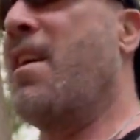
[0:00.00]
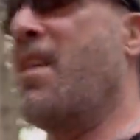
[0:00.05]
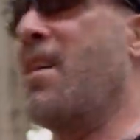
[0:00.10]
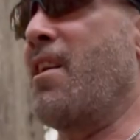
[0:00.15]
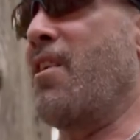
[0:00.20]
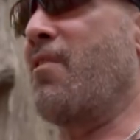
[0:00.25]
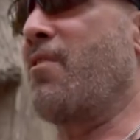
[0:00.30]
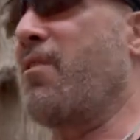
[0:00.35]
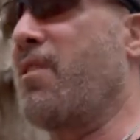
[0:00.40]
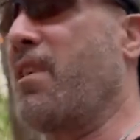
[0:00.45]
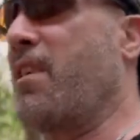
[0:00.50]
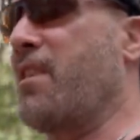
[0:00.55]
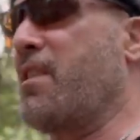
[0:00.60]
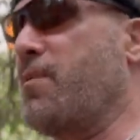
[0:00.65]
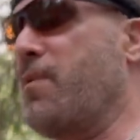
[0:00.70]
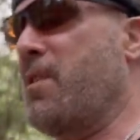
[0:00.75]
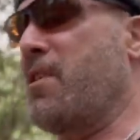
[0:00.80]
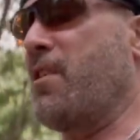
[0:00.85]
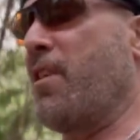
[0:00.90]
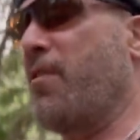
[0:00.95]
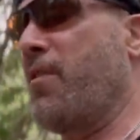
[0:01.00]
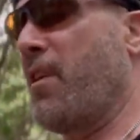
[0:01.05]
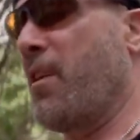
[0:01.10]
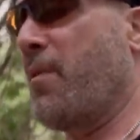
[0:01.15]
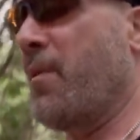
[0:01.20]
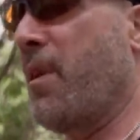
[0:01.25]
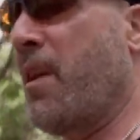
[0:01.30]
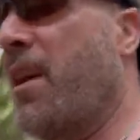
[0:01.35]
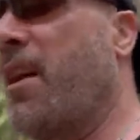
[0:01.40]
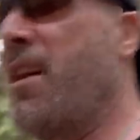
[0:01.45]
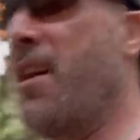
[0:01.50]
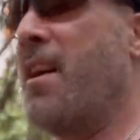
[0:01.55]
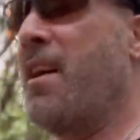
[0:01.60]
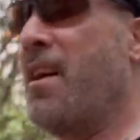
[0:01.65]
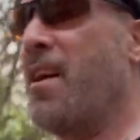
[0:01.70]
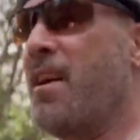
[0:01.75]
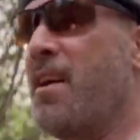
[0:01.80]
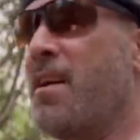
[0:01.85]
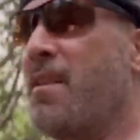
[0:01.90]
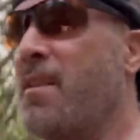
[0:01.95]
I don't really get specific, but
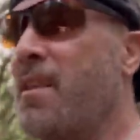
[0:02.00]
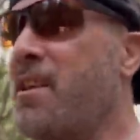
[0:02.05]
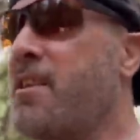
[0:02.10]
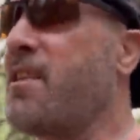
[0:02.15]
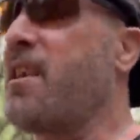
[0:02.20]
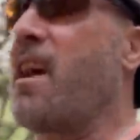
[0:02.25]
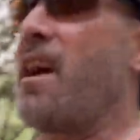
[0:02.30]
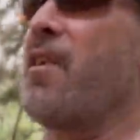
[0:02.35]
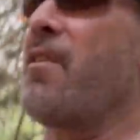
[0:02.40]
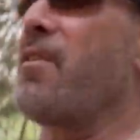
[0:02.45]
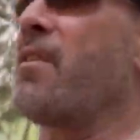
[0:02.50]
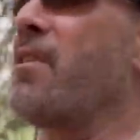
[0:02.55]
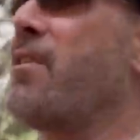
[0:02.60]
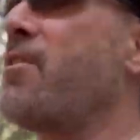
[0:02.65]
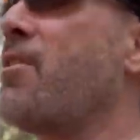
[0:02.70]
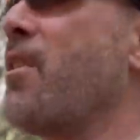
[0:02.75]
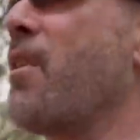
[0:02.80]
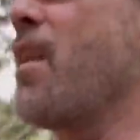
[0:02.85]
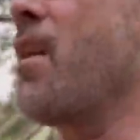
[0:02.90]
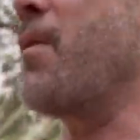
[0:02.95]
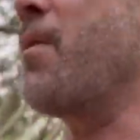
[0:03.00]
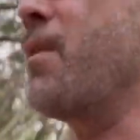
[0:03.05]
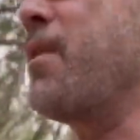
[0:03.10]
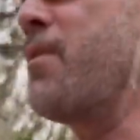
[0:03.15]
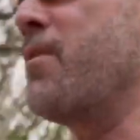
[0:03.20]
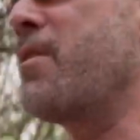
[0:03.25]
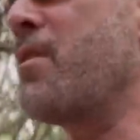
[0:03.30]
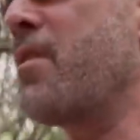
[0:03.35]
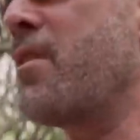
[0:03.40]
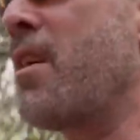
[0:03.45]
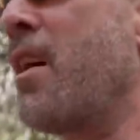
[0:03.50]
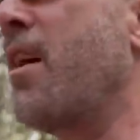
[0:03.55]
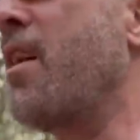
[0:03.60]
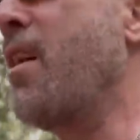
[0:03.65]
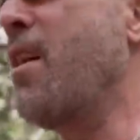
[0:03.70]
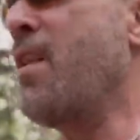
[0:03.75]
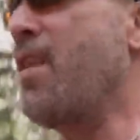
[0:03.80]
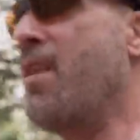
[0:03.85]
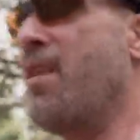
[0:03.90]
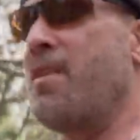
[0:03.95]
this guy wouldn't shut up. He was just
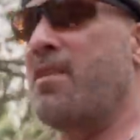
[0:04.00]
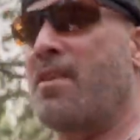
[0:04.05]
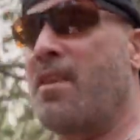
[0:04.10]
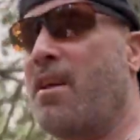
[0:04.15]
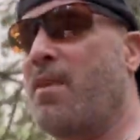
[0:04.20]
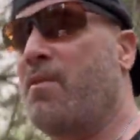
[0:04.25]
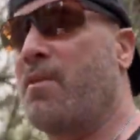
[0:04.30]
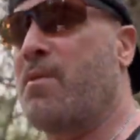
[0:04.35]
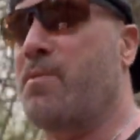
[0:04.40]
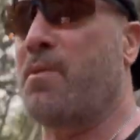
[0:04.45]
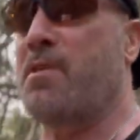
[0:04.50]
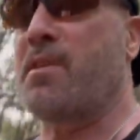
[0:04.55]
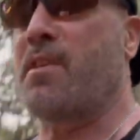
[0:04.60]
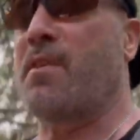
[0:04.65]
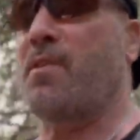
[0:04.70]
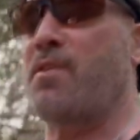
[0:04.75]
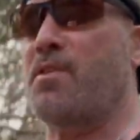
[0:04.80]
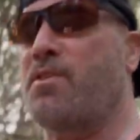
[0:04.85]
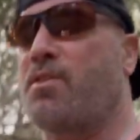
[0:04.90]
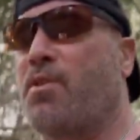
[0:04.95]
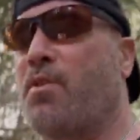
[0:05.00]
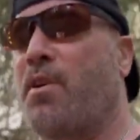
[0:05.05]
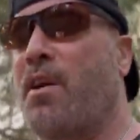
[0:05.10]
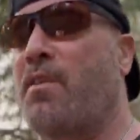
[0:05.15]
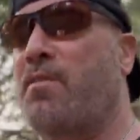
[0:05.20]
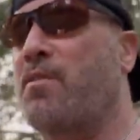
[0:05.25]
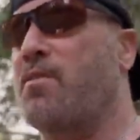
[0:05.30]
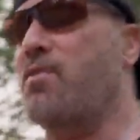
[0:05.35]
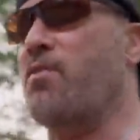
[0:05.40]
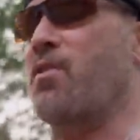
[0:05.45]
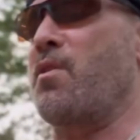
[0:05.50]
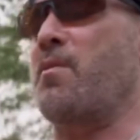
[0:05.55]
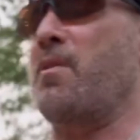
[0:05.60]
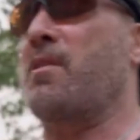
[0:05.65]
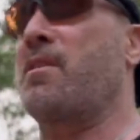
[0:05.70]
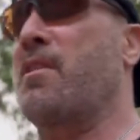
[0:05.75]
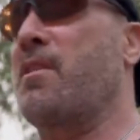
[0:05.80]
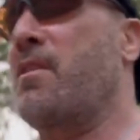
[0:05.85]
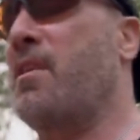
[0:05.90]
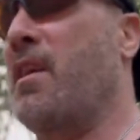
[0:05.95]
telling me specific story after story
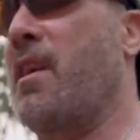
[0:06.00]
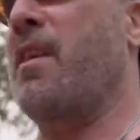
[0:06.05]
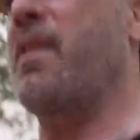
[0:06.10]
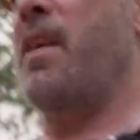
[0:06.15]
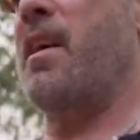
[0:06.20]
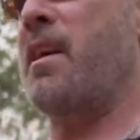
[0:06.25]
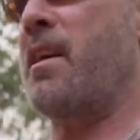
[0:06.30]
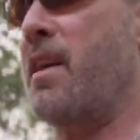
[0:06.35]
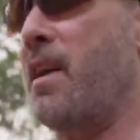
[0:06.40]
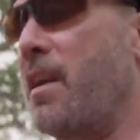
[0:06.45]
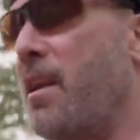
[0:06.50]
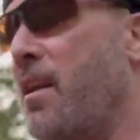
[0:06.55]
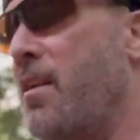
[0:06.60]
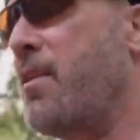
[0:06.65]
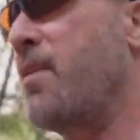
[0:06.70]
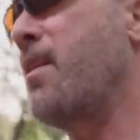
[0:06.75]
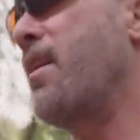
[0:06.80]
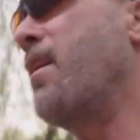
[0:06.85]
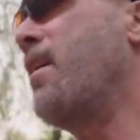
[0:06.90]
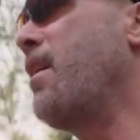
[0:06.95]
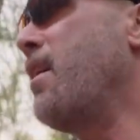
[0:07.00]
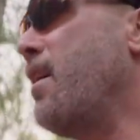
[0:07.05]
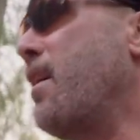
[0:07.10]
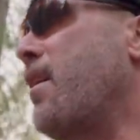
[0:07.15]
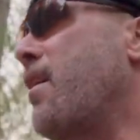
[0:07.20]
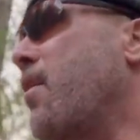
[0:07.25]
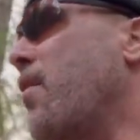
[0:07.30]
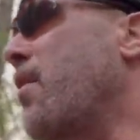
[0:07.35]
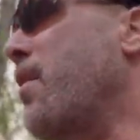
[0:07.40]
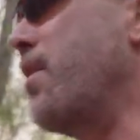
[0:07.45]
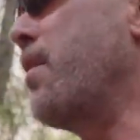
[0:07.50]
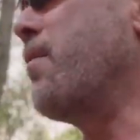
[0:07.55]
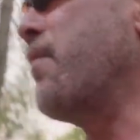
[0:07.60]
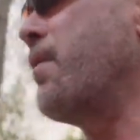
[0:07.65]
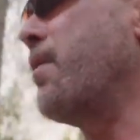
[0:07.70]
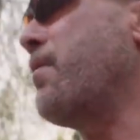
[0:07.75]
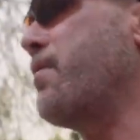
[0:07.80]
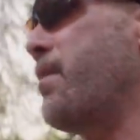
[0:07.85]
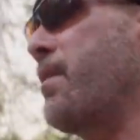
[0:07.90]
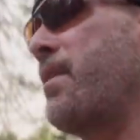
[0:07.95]
about this guy and that guy or
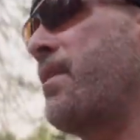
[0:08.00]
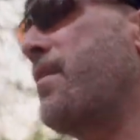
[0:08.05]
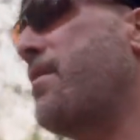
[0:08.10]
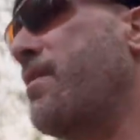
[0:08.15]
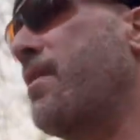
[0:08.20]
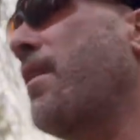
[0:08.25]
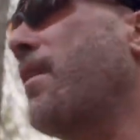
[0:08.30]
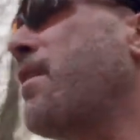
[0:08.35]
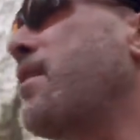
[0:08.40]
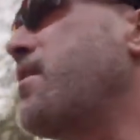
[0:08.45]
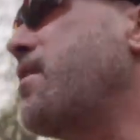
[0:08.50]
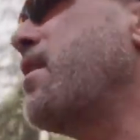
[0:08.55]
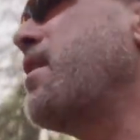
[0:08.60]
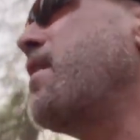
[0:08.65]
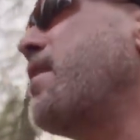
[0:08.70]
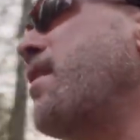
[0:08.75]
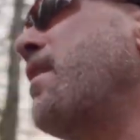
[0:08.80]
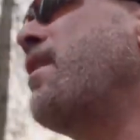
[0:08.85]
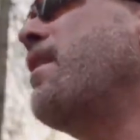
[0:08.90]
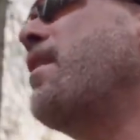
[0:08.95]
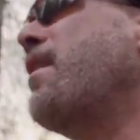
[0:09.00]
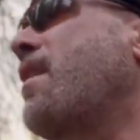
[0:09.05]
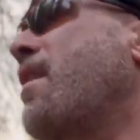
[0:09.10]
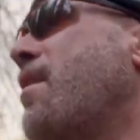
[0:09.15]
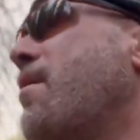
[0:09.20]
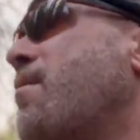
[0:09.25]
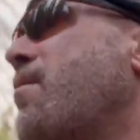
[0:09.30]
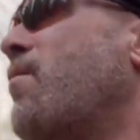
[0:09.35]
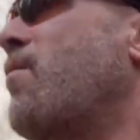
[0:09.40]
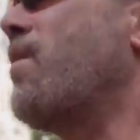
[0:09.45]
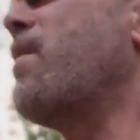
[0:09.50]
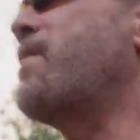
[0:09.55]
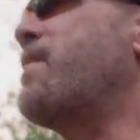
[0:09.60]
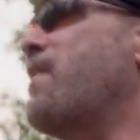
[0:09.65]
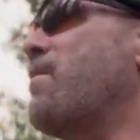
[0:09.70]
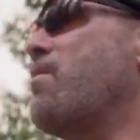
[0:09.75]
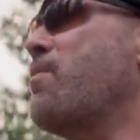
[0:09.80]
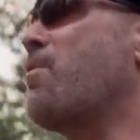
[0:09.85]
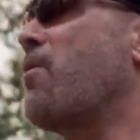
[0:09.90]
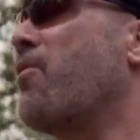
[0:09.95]
him. Like, it's nice. One
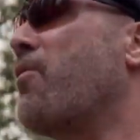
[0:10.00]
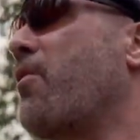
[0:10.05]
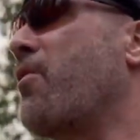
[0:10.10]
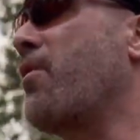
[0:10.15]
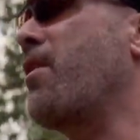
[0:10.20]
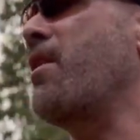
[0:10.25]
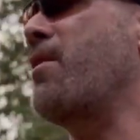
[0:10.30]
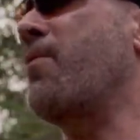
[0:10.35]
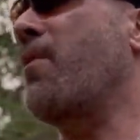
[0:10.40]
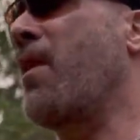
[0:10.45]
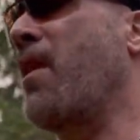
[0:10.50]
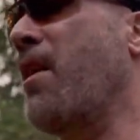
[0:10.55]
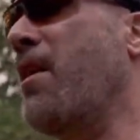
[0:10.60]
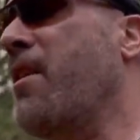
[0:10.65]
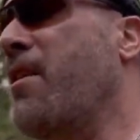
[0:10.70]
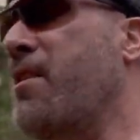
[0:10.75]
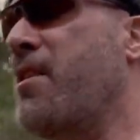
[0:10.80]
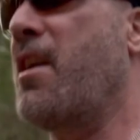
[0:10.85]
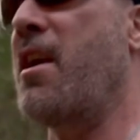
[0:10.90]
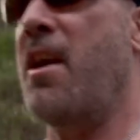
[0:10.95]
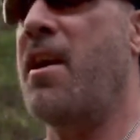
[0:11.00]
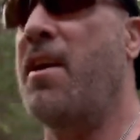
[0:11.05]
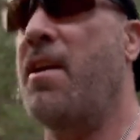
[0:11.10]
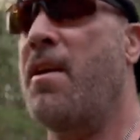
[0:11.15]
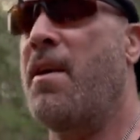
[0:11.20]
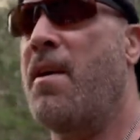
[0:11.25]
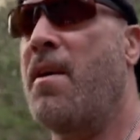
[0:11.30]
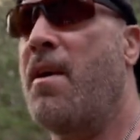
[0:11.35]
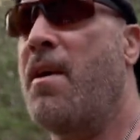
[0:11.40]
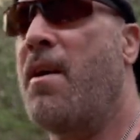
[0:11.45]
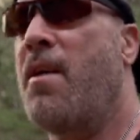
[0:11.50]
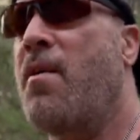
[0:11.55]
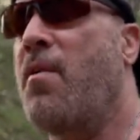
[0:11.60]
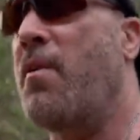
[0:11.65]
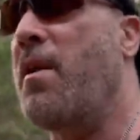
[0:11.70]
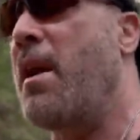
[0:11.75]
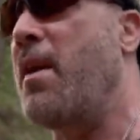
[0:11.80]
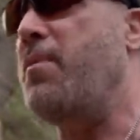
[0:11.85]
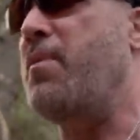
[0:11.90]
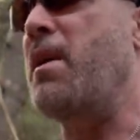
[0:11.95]
thing we both agreed upon is
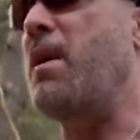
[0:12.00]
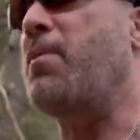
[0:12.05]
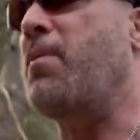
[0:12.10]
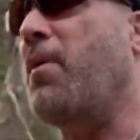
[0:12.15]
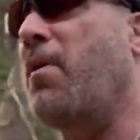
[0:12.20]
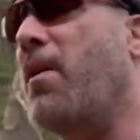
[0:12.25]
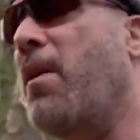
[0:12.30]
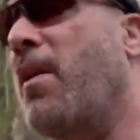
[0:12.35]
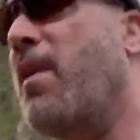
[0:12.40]
we hate people.